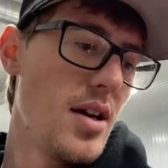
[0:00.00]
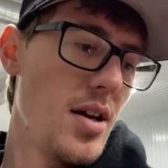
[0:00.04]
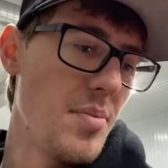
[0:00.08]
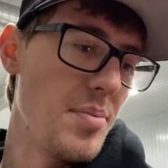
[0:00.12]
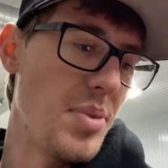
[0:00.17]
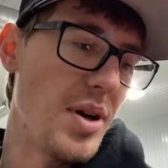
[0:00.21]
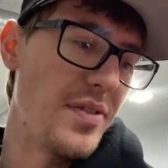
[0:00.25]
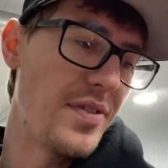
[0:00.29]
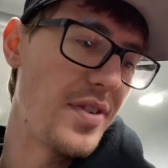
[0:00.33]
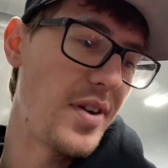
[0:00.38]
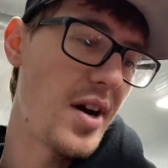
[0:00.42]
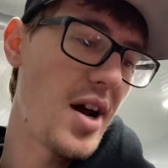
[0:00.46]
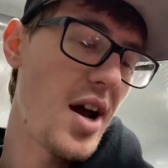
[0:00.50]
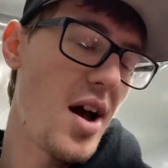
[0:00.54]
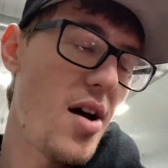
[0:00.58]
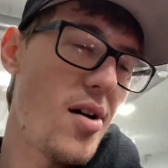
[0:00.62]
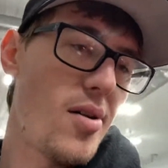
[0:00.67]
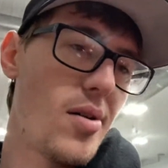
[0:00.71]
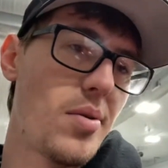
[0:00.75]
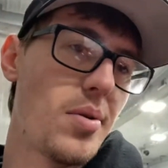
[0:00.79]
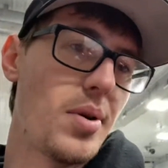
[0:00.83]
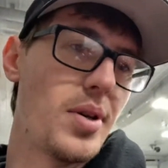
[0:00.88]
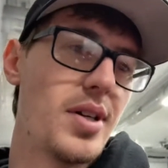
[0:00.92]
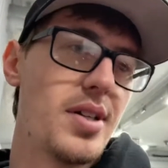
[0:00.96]
but for
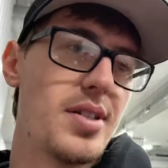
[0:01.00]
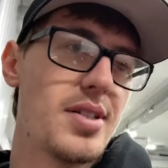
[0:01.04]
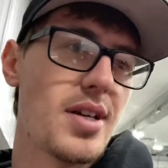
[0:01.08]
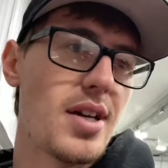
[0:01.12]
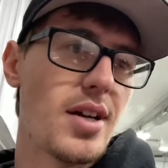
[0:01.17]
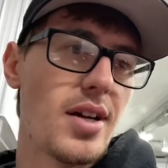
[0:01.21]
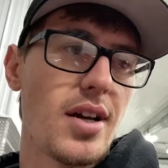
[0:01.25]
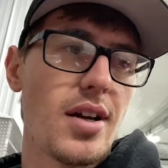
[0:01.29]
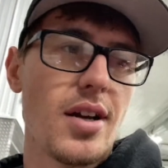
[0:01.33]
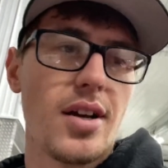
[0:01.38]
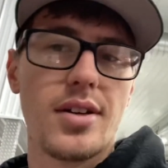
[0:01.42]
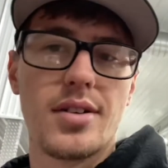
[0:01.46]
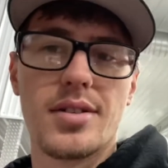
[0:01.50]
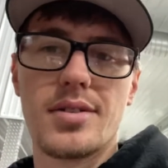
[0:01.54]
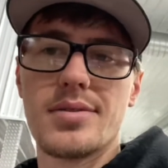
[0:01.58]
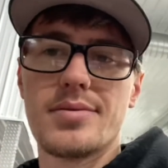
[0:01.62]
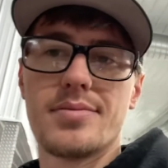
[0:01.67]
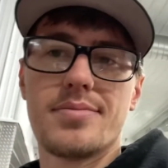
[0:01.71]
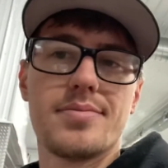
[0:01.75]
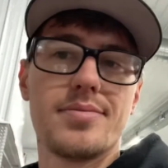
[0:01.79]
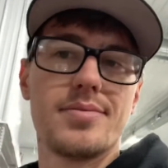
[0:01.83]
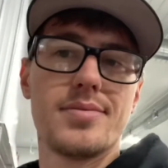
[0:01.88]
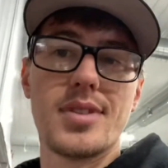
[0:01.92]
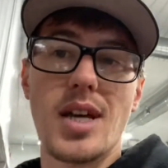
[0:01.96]
now, we're just gonna
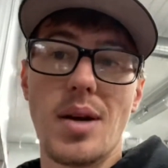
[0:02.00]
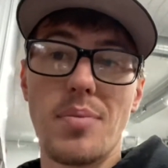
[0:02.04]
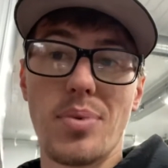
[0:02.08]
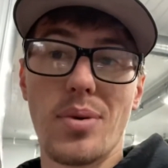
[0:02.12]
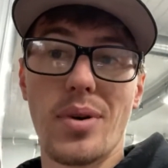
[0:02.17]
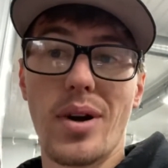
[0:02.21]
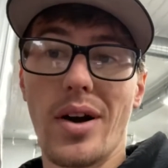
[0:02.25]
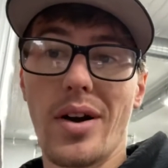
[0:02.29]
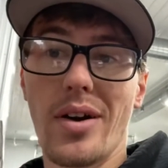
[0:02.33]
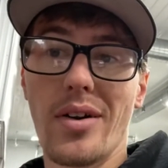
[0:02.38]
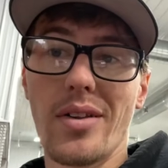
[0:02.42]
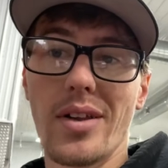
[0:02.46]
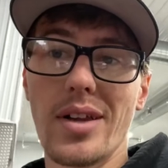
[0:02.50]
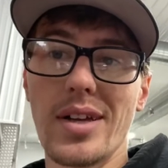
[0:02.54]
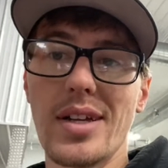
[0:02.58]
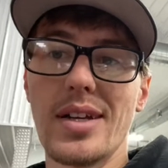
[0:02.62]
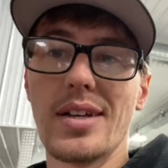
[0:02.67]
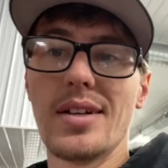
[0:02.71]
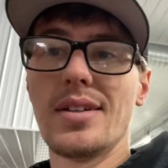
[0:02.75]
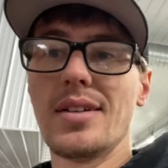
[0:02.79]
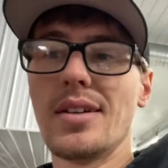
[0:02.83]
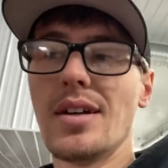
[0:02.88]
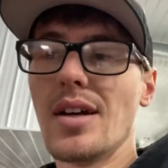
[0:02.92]
temporarily